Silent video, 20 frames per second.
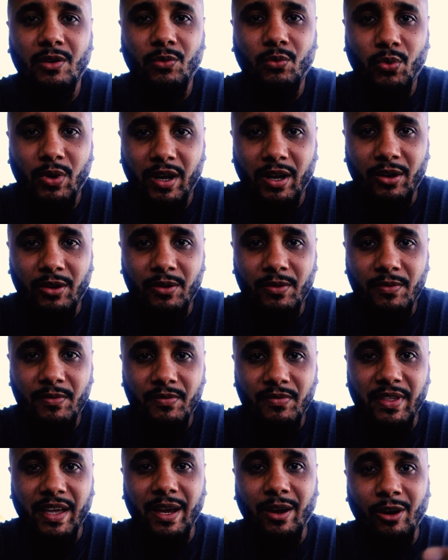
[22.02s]
Well,
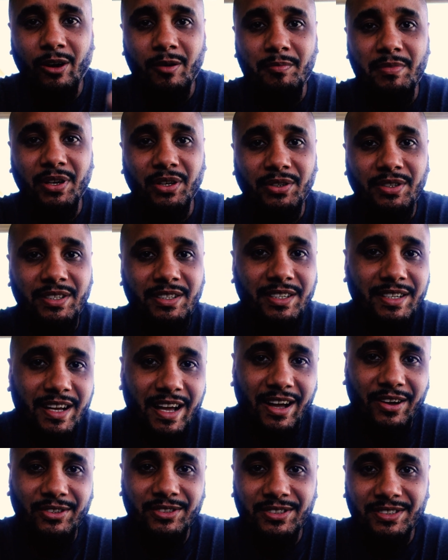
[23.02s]
they are building a
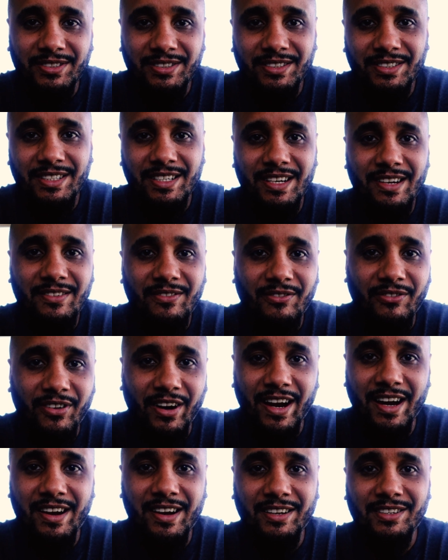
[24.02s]
house
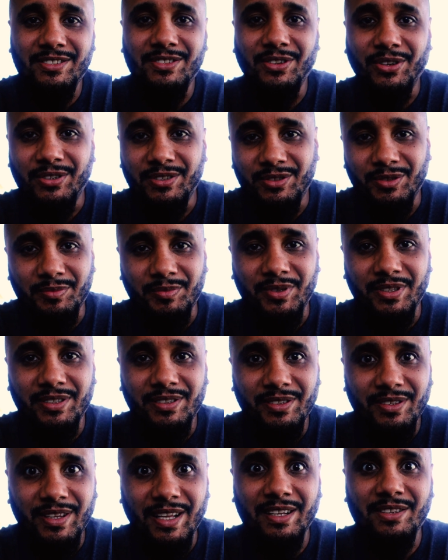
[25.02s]
right next door to me.
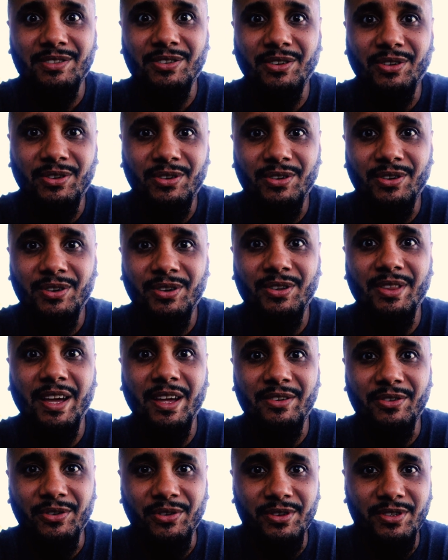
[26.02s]
That's all
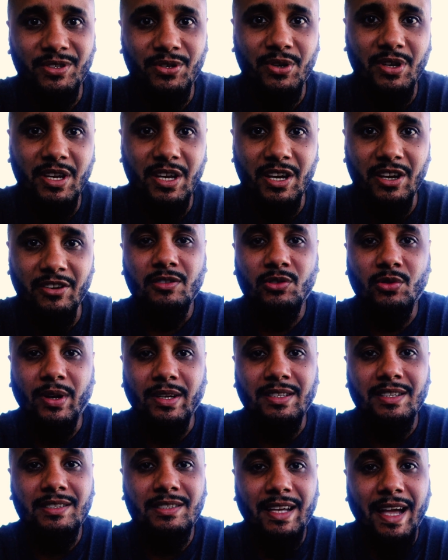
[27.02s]
that noise you hear. So I
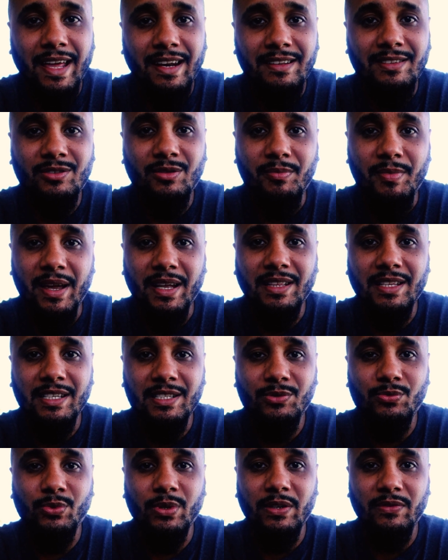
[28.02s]
decided to make
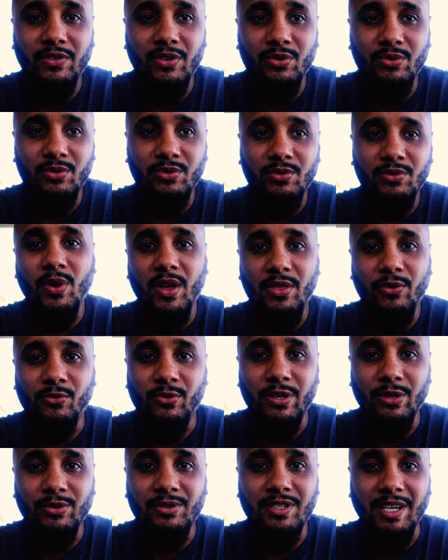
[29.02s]
this review with
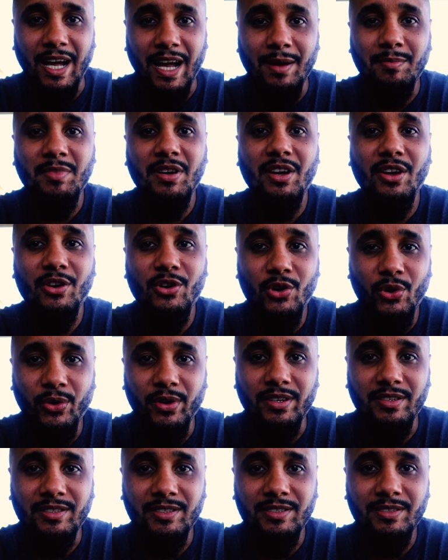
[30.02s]
real-time
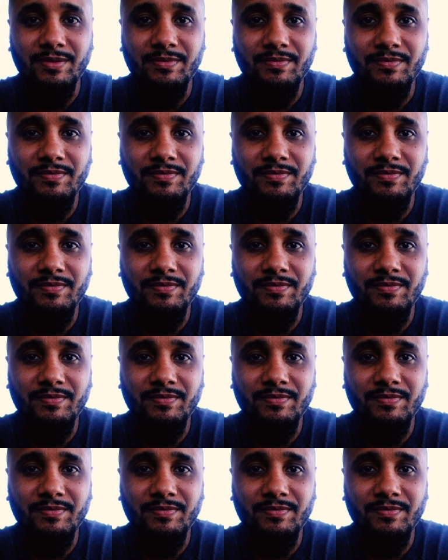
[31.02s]
noise.